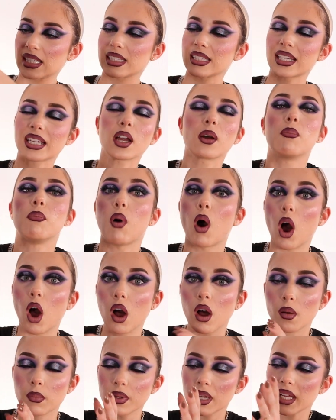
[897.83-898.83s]
It's like a
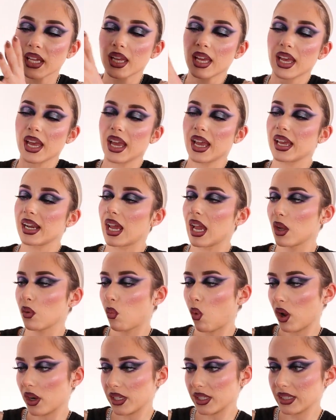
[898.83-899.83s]
bob. And I
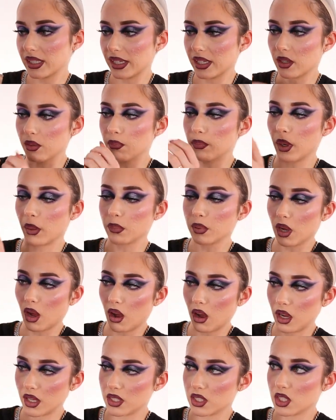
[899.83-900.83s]
wanted, like, a bob
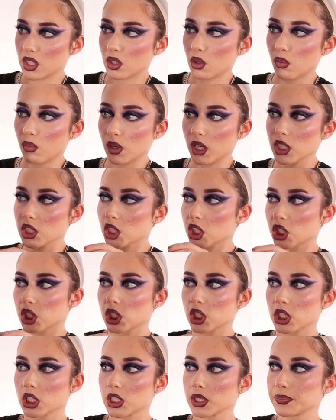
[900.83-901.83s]
cut so
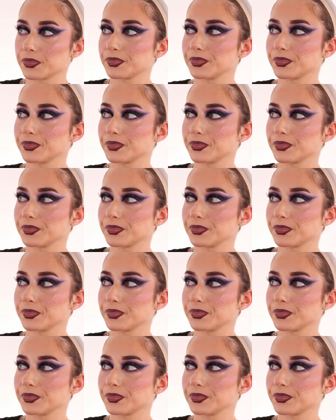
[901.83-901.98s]
much.